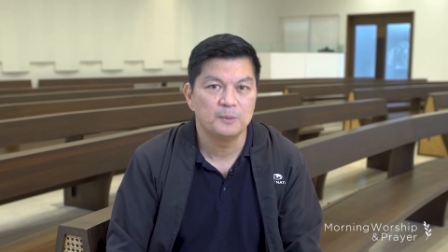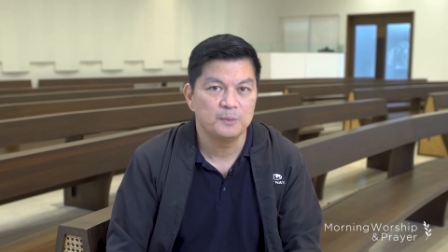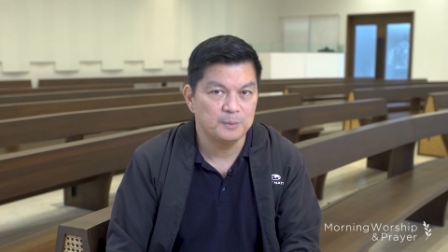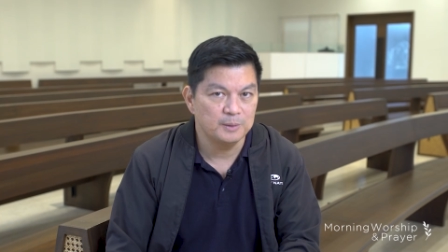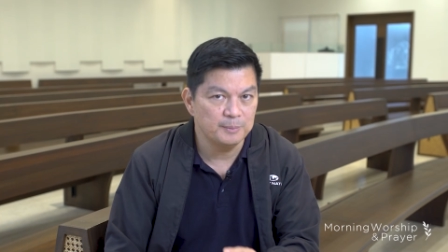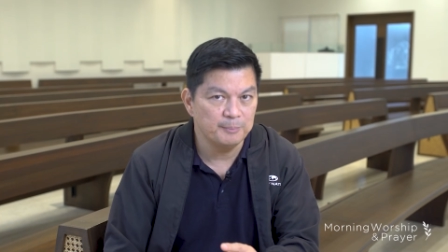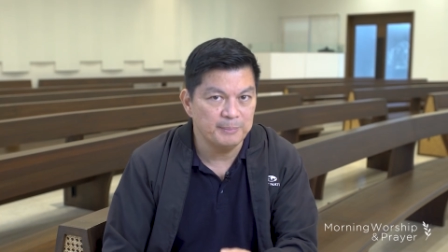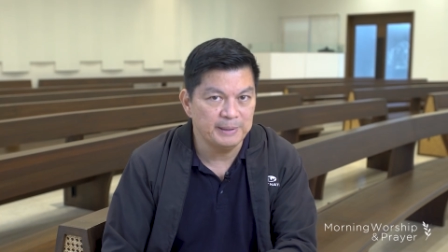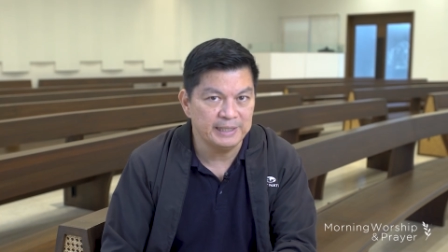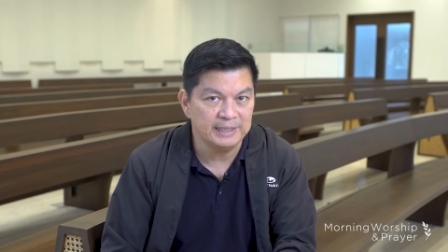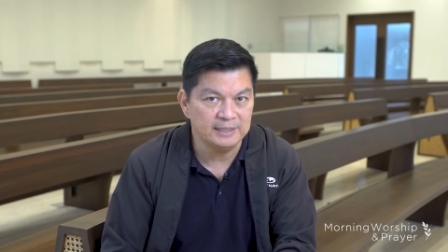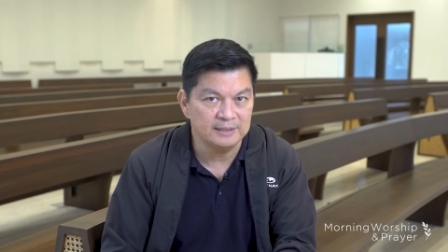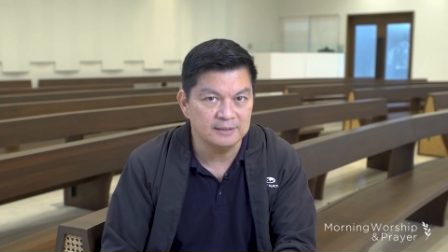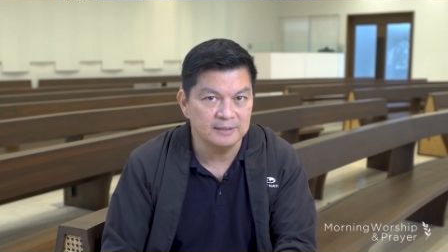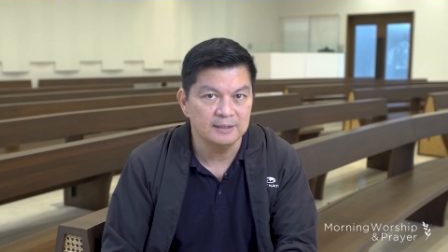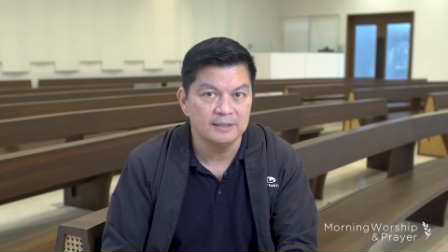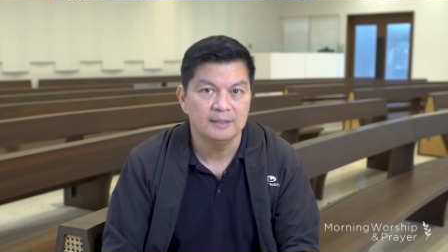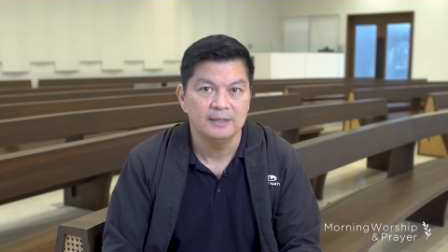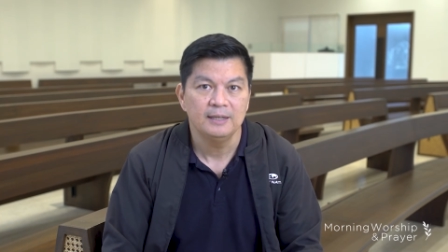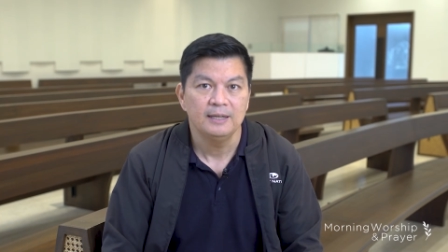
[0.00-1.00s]

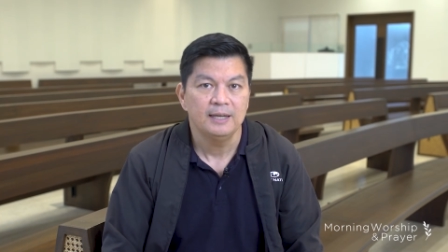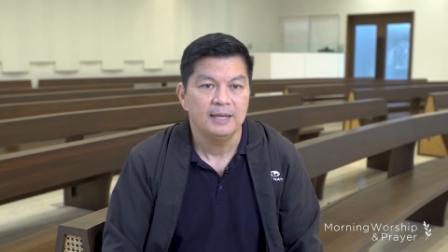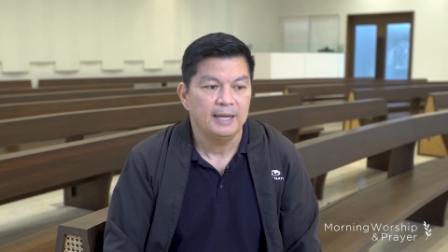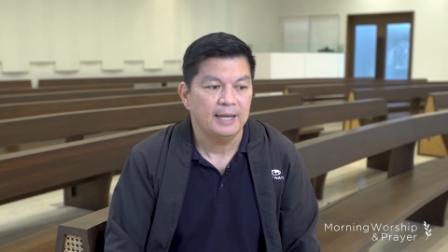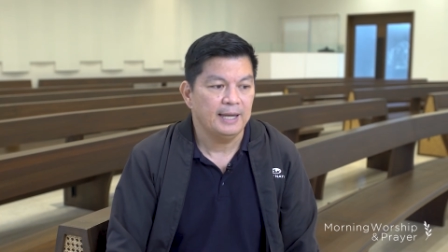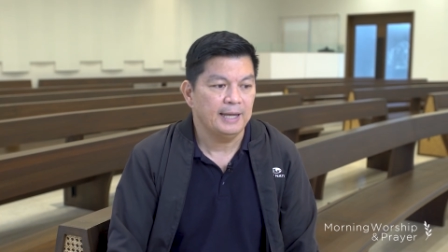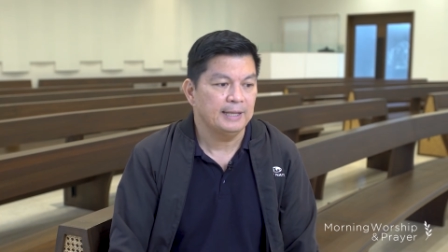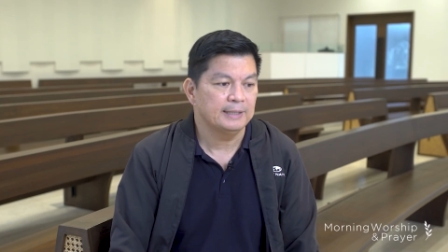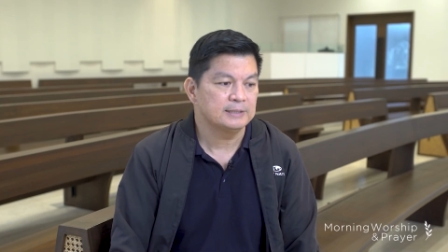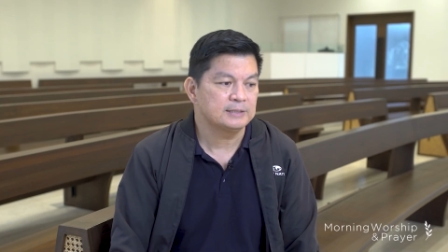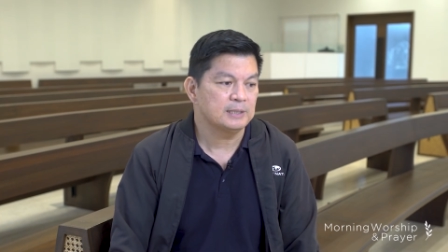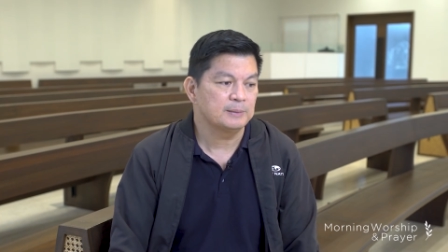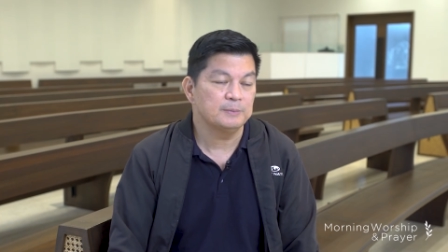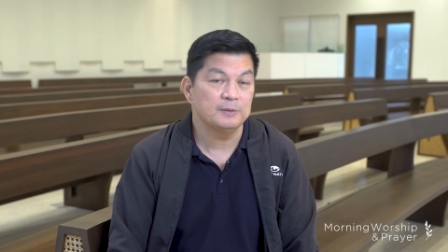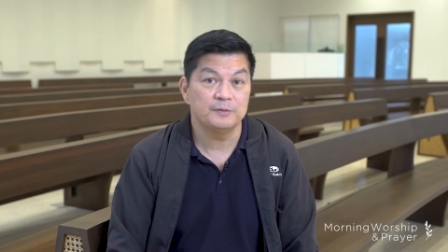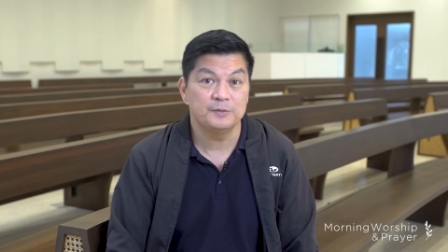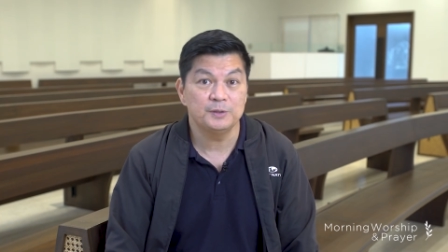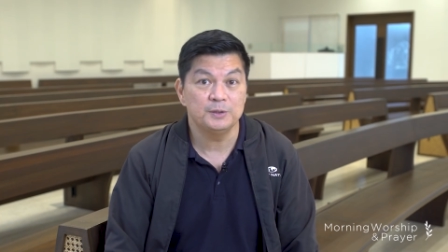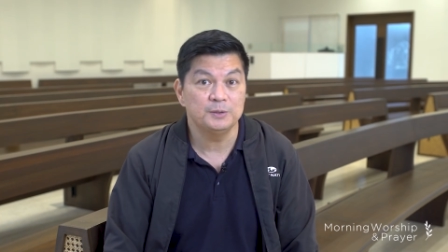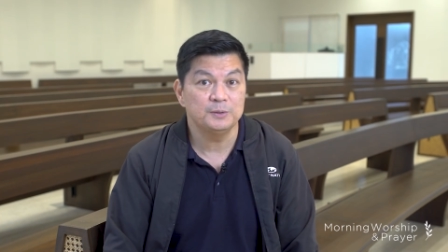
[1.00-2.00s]
Remain. And some
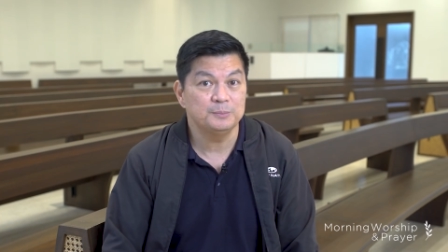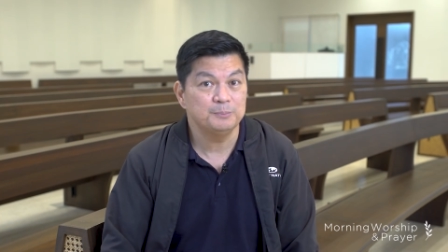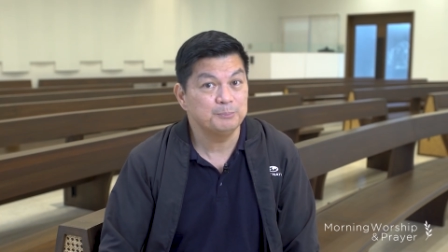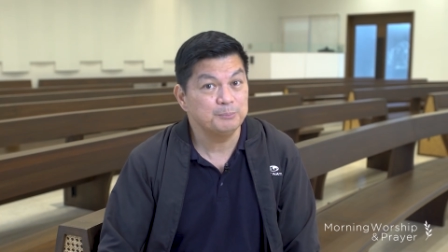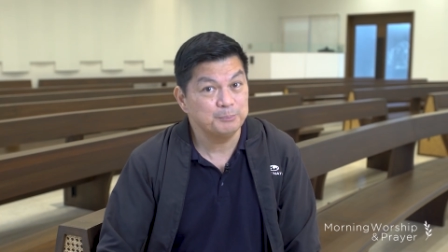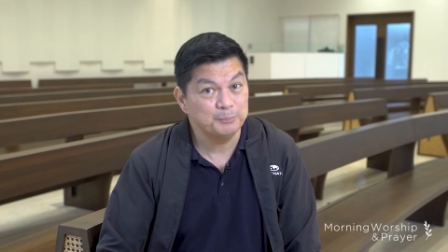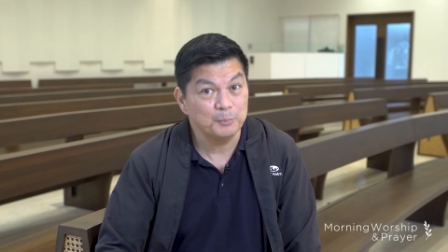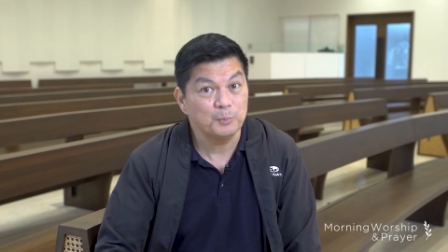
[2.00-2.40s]
of you